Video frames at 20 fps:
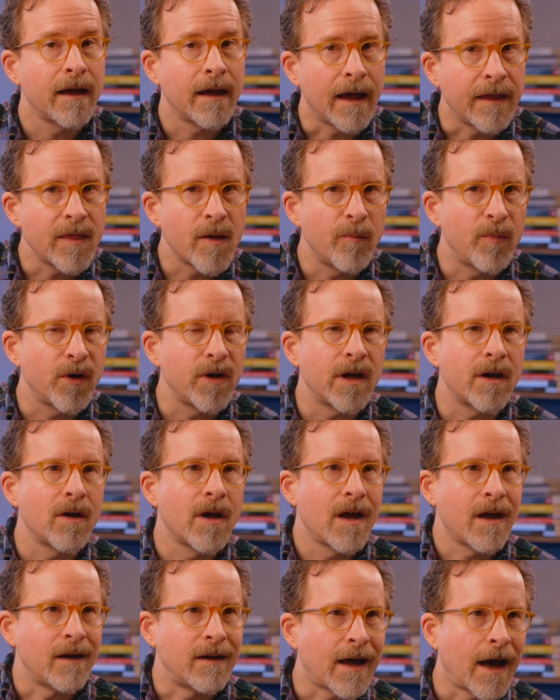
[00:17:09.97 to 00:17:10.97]
And the Buddha
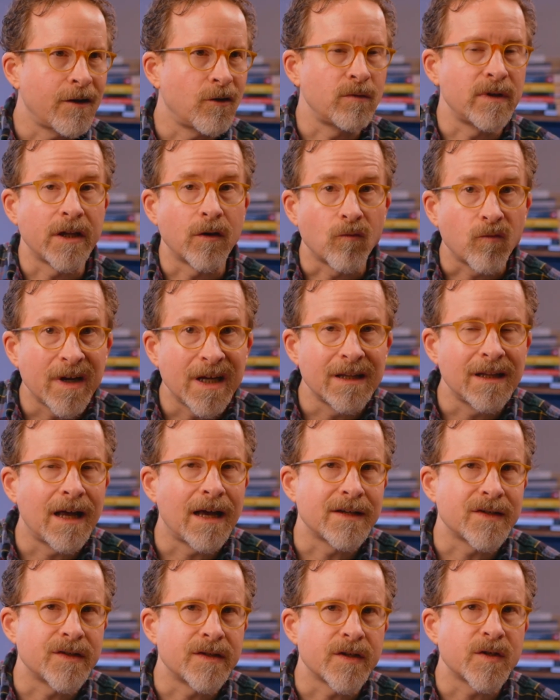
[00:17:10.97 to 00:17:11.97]
not only
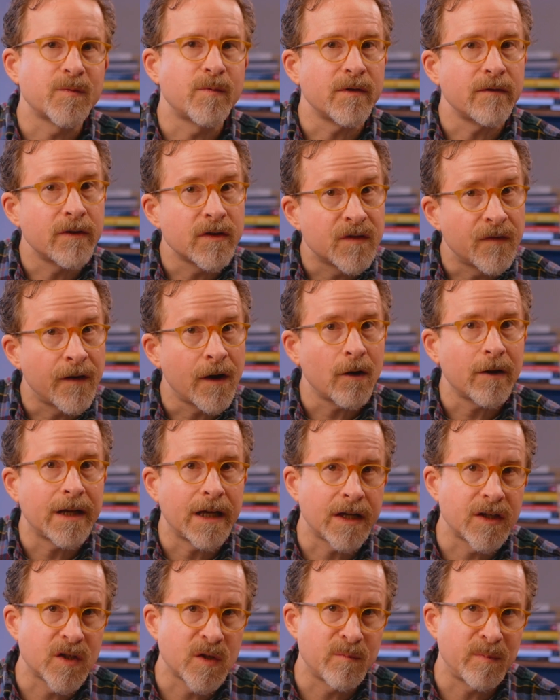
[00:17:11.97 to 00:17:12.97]
realized this, but was very
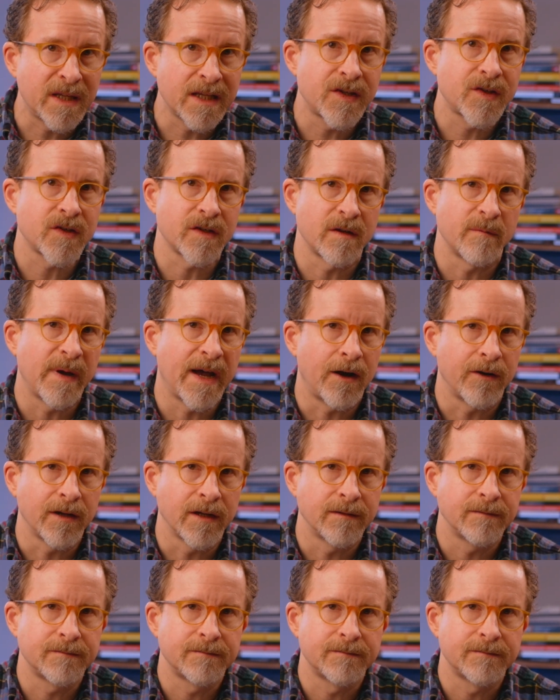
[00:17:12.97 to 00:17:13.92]
explicit about it.